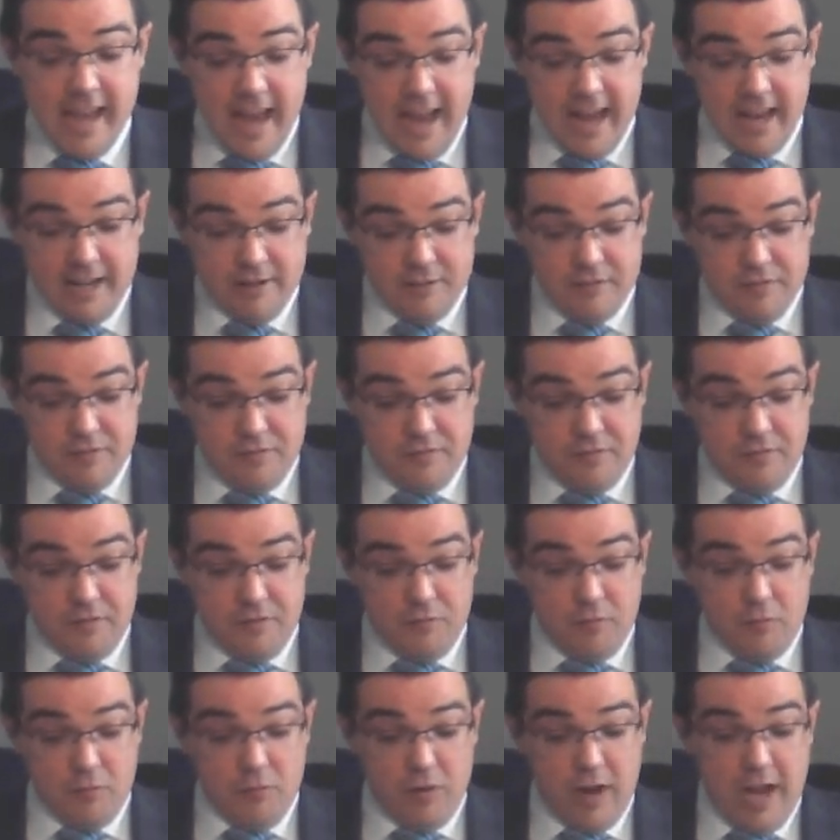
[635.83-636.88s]
And
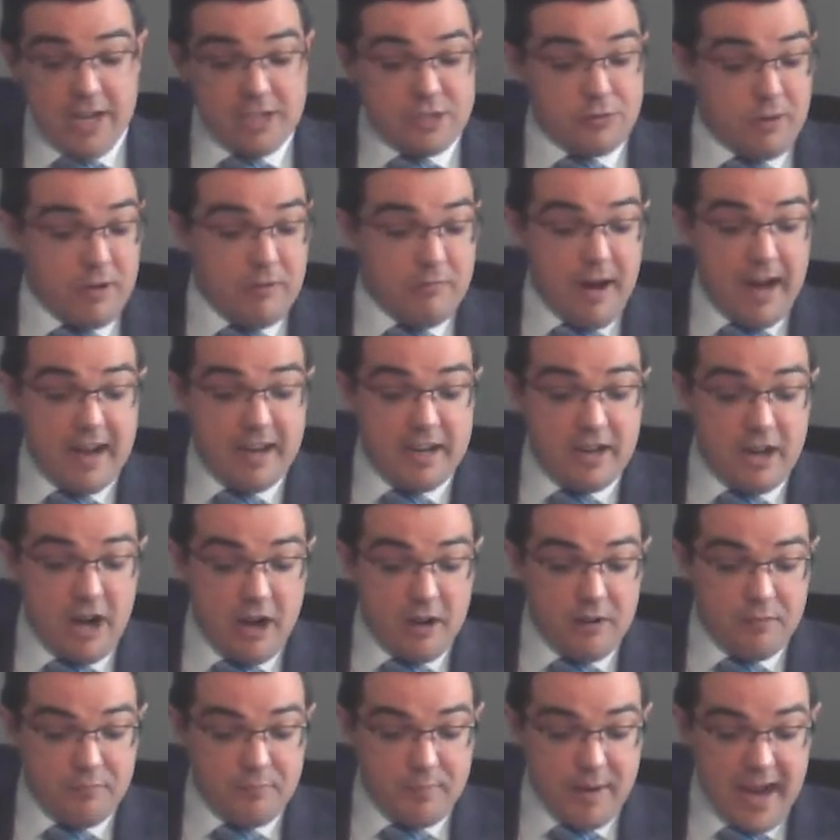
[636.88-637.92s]
as we read in
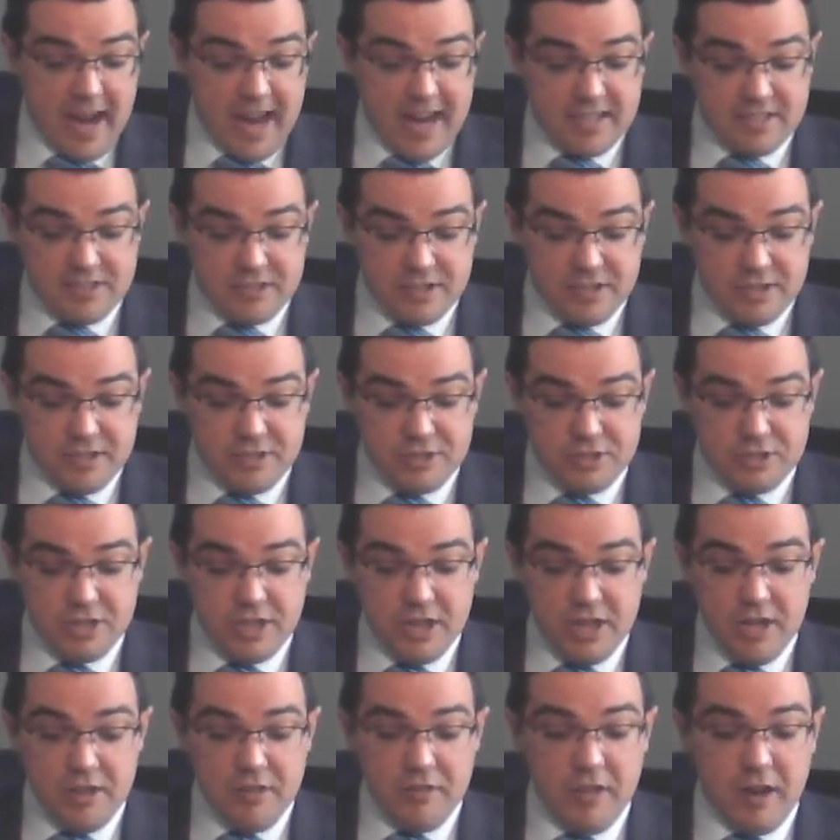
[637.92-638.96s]
our passage,
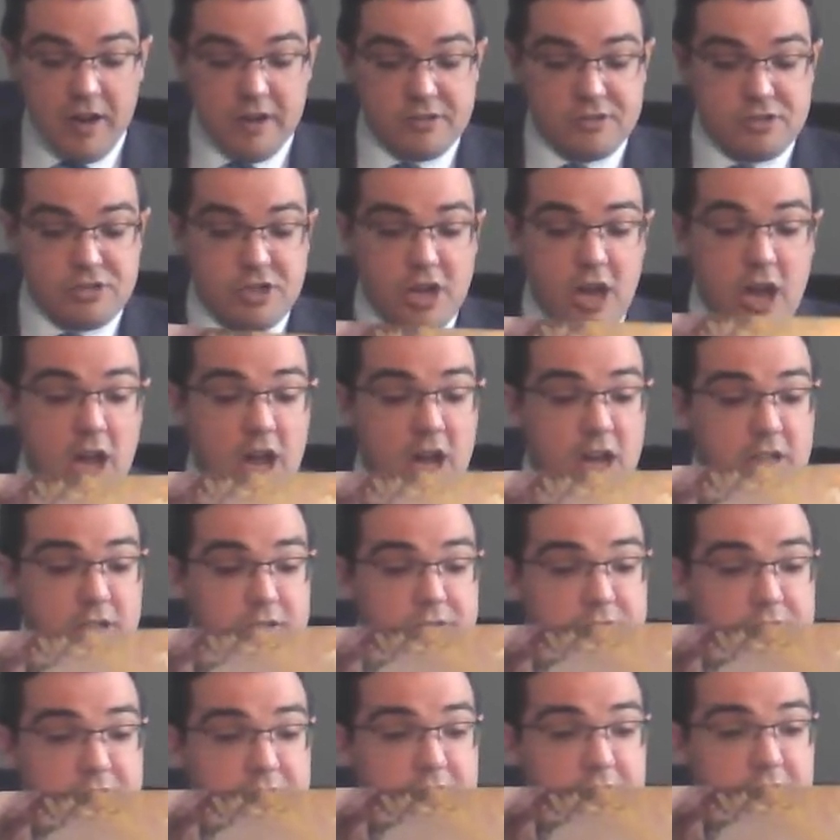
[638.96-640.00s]
they're
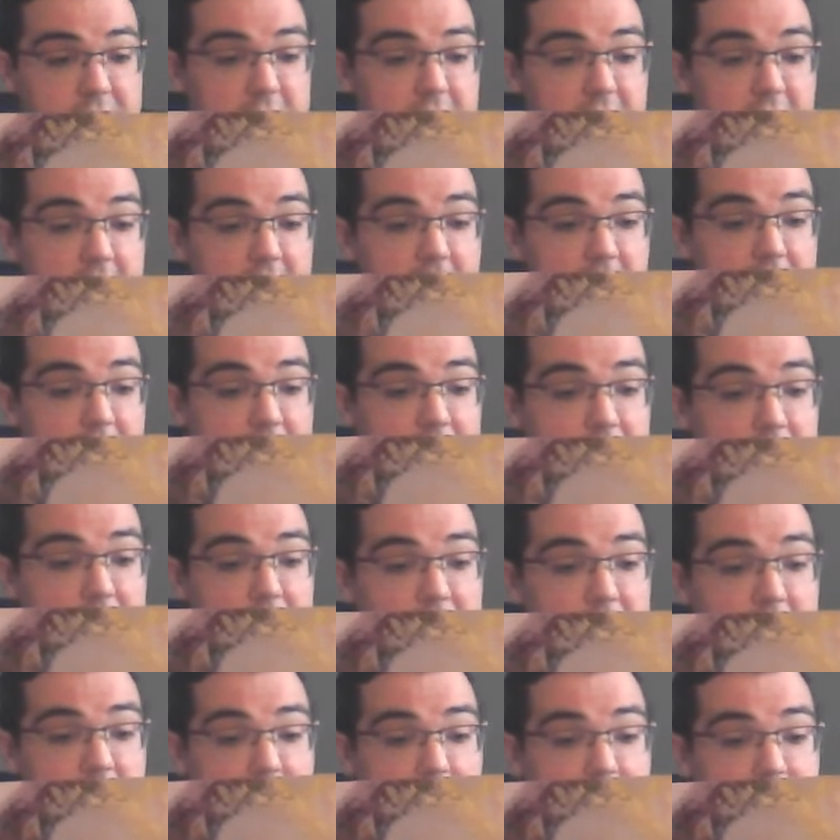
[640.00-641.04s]
shocked,
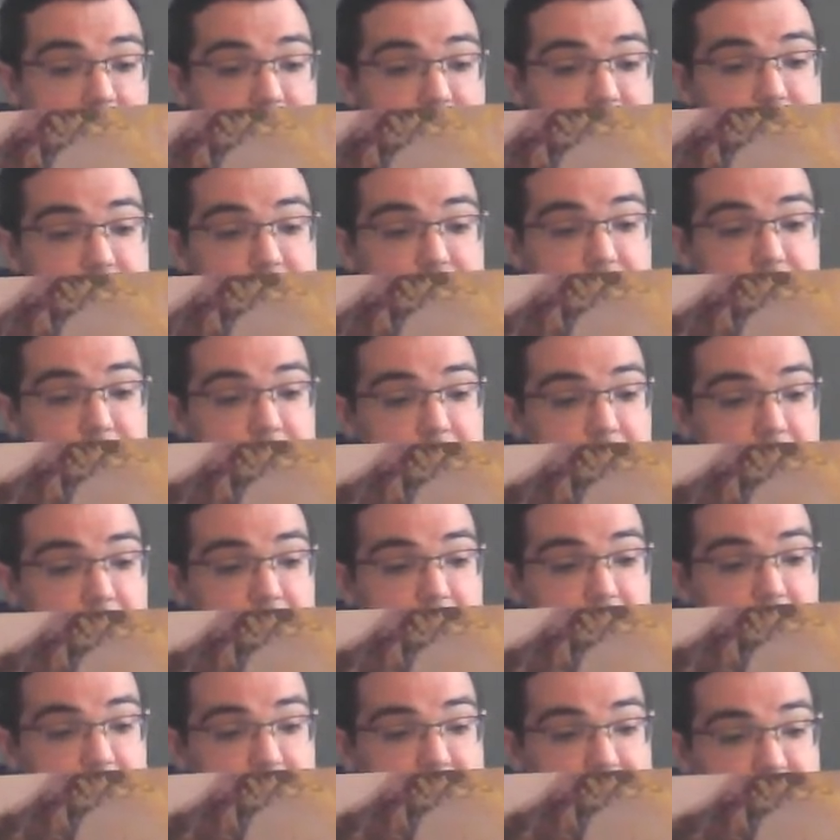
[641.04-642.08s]
uh, and
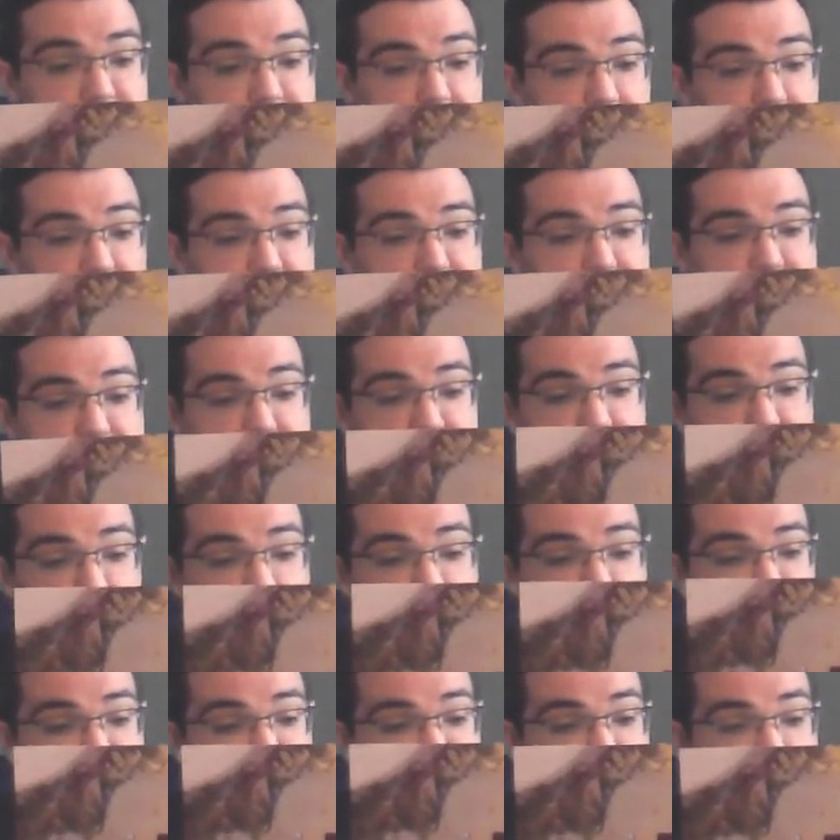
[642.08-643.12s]
it says that
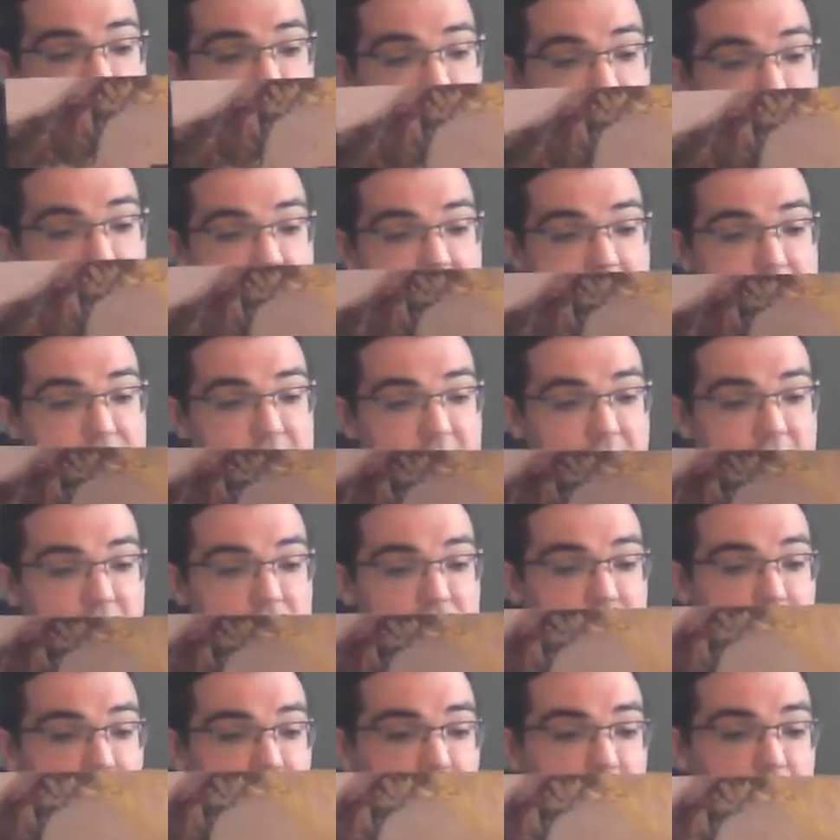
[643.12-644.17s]
as they arrived at
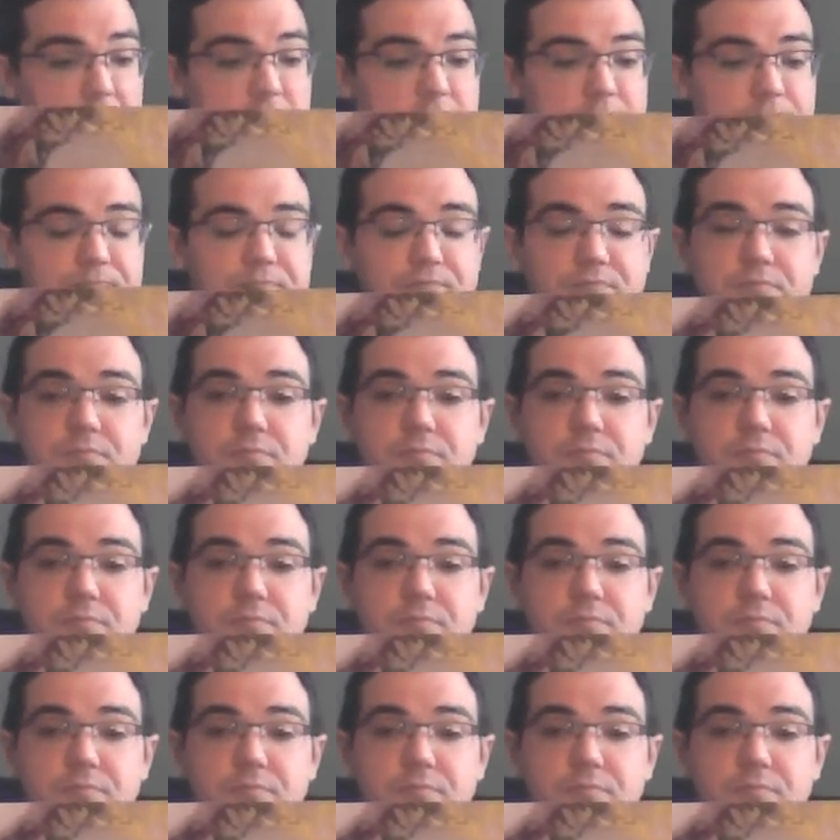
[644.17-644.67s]
the tomb,